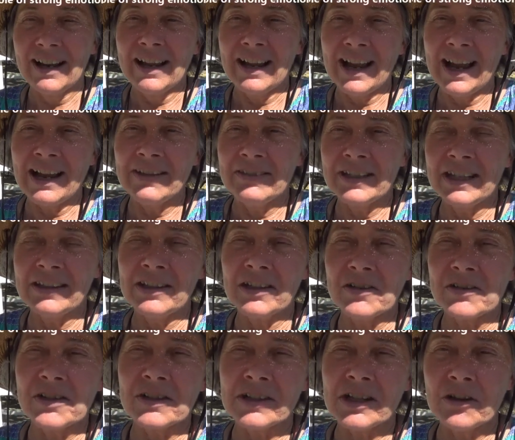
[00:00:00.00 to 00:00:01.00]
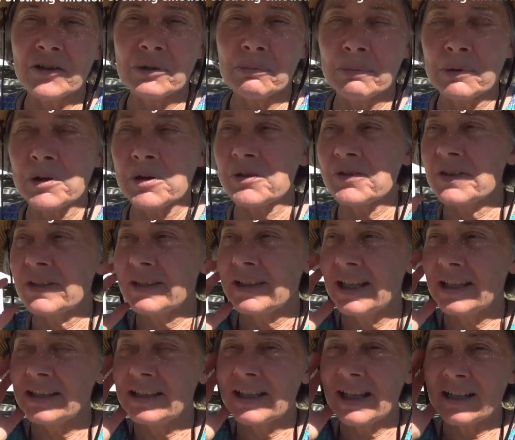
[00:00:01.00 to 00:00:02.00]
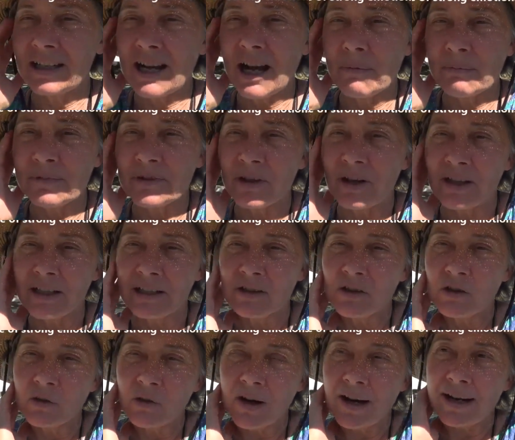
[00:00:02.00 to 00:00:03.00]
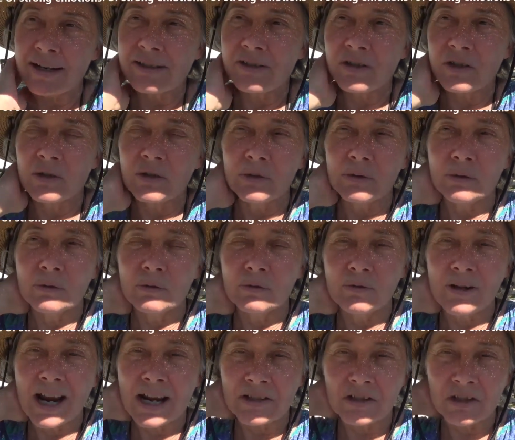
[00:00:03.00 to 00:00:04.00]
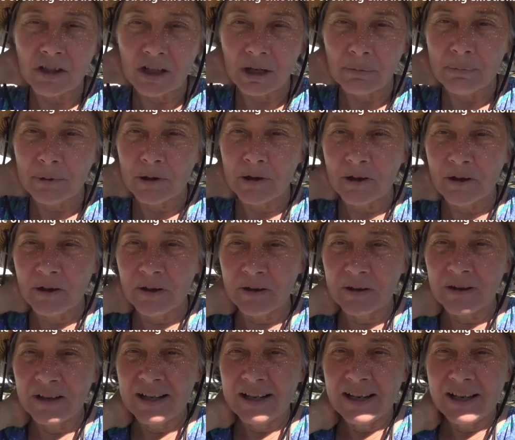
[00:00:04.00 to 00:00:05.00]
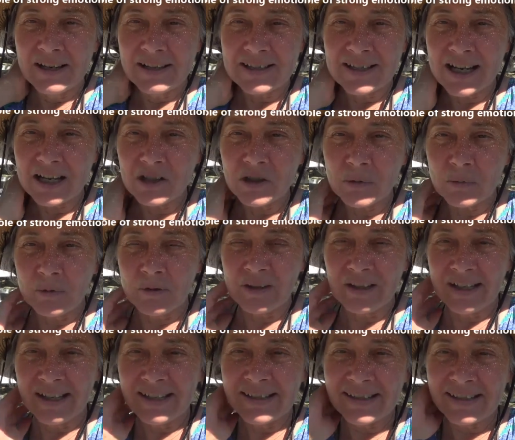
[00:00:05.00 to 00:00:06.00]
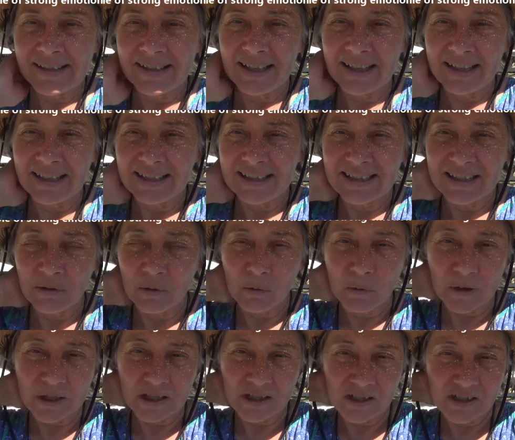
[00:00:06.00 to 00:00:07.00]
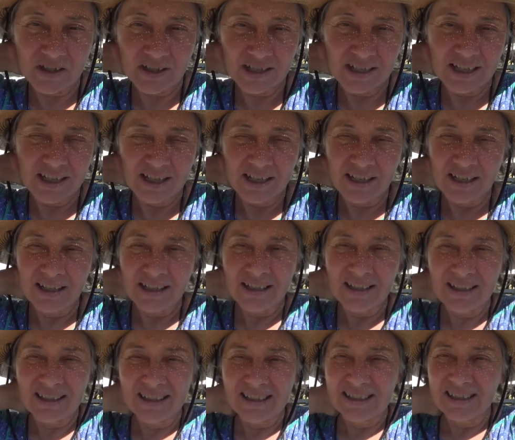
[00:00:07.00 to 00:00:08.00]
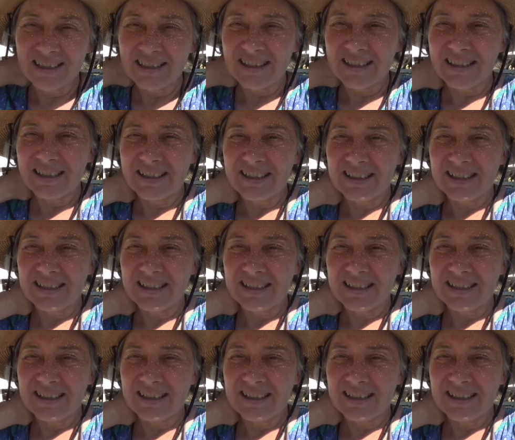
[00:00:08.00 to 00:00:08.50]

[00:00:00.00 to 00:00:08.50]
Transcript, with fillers: And then there's another person that, that comes on and tries to ratchet up her sexual instincts, which. Uh,